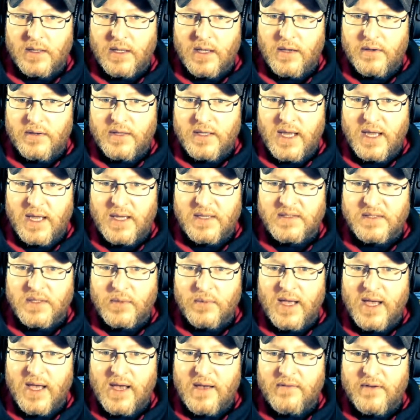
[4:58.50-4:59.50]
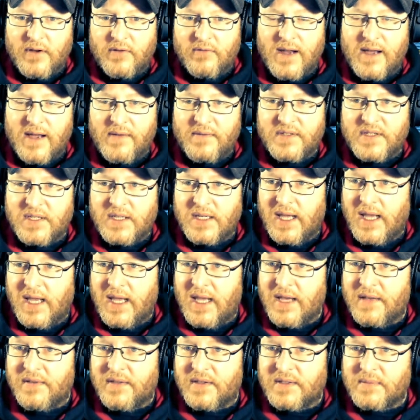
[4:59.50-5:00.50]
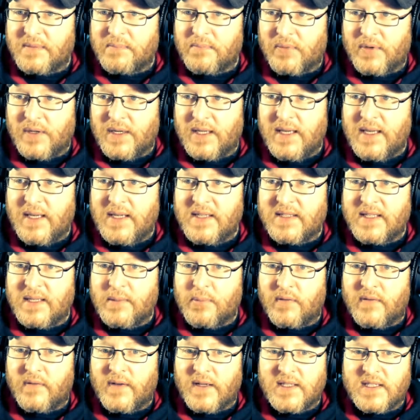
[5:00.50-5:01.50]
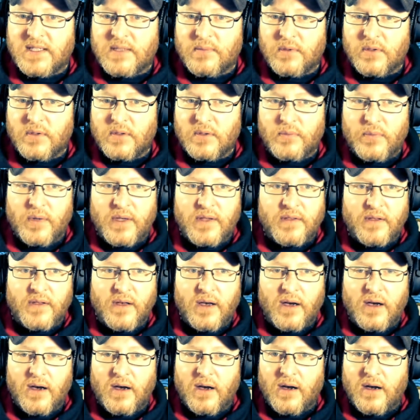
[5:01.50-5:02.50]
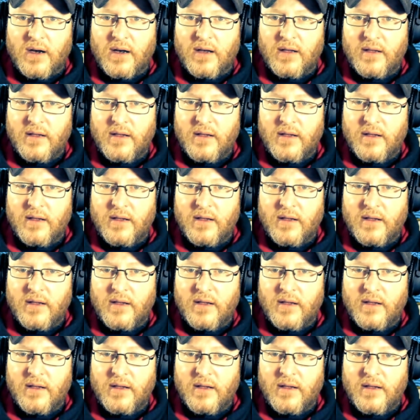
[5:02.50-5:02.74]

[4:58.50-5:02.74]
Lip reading: Okay, so we have a Ravage in here that's pretty easily preventable with our